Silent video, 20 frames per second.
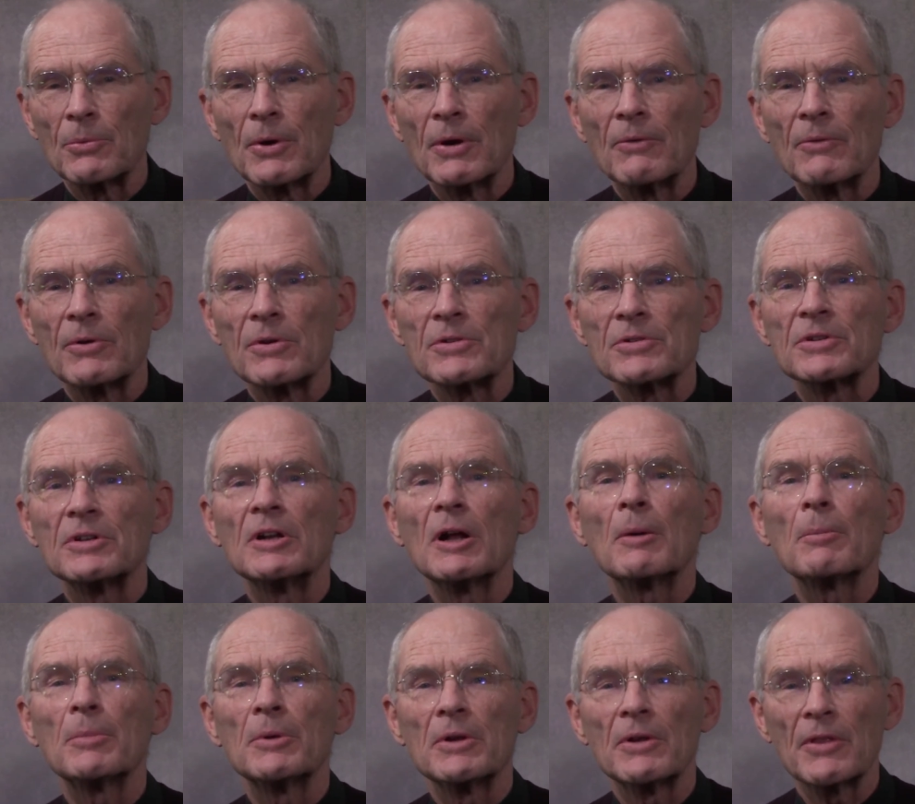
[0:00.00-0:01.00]
rivers and
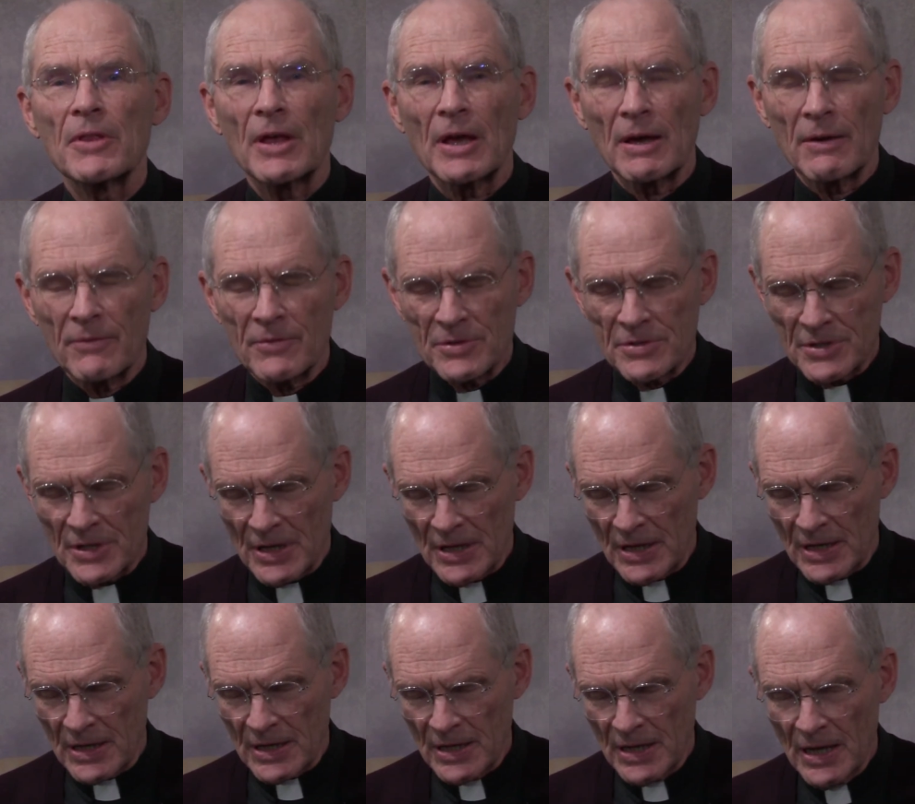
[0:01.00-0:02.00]
up into the heavens
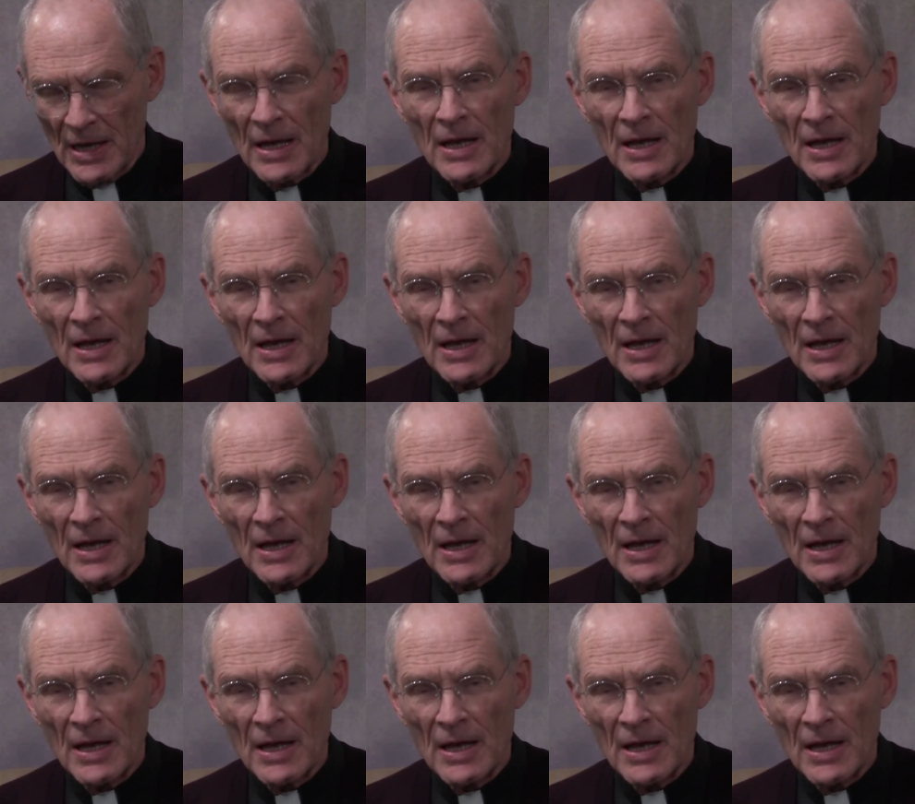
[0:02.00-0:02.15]
again,